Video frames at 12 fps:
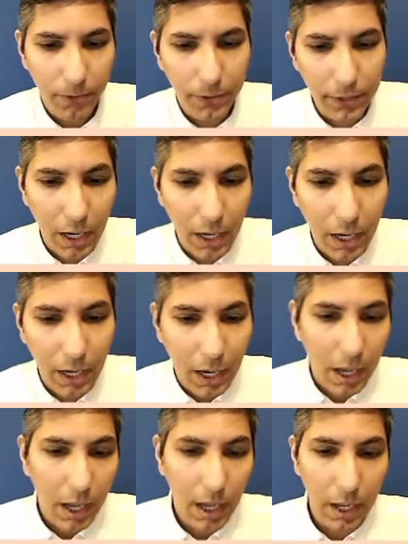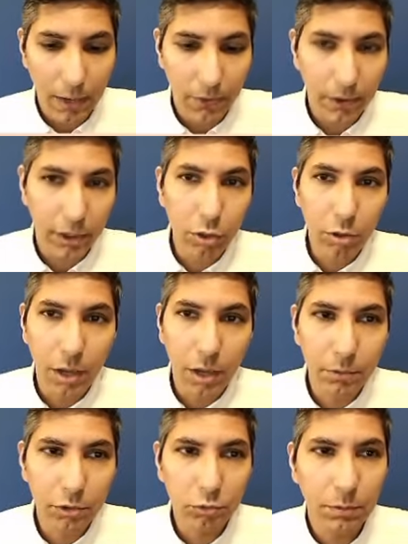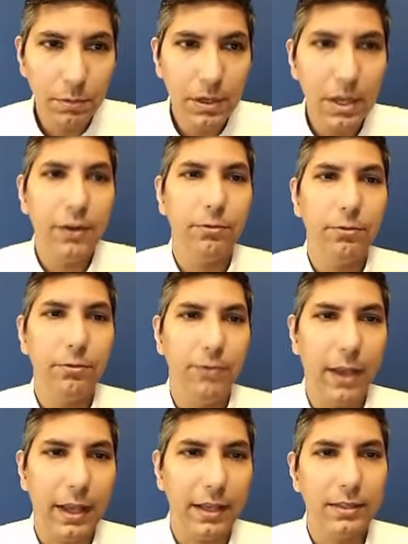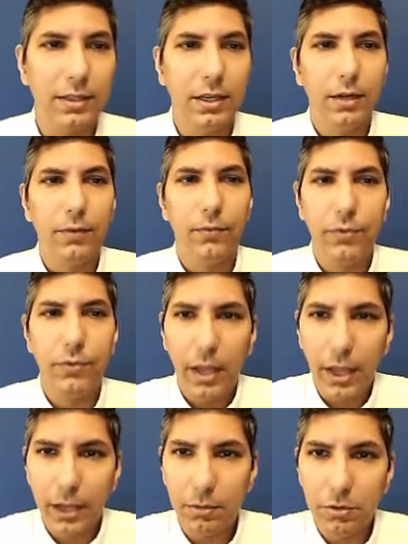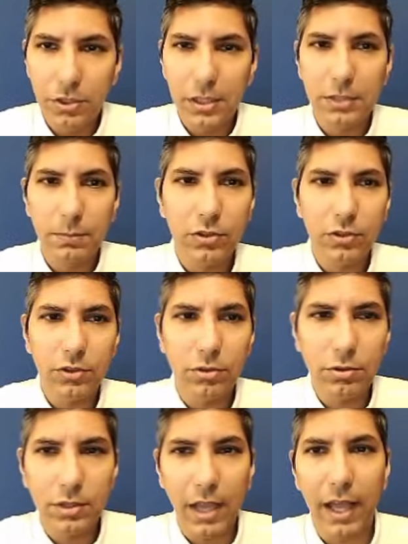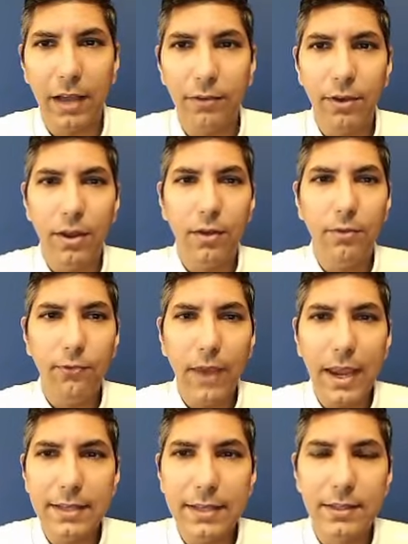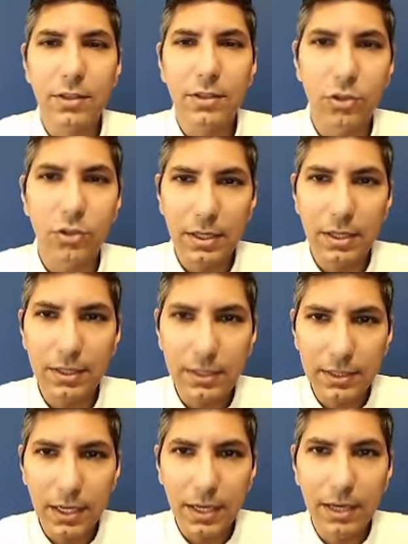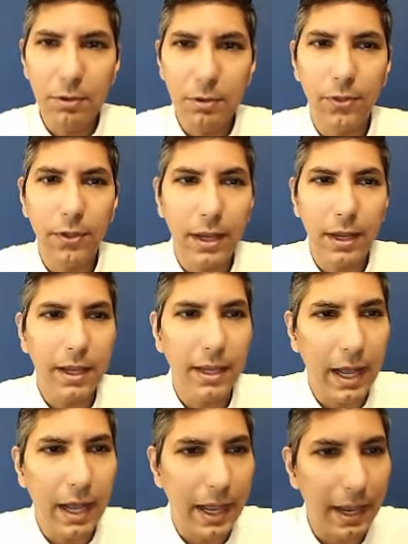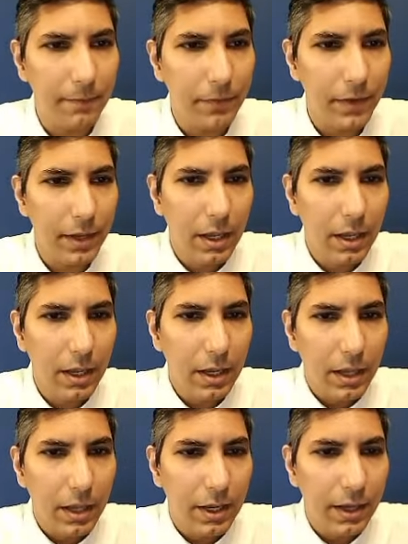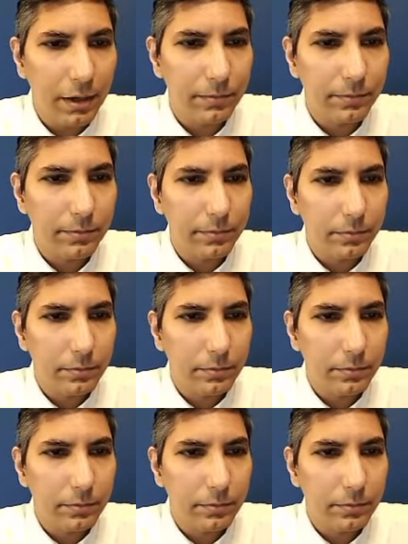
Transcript: the cucumbers would be another phase. Heterogeneous mixtures have phases that you can see with the naked eye. Now,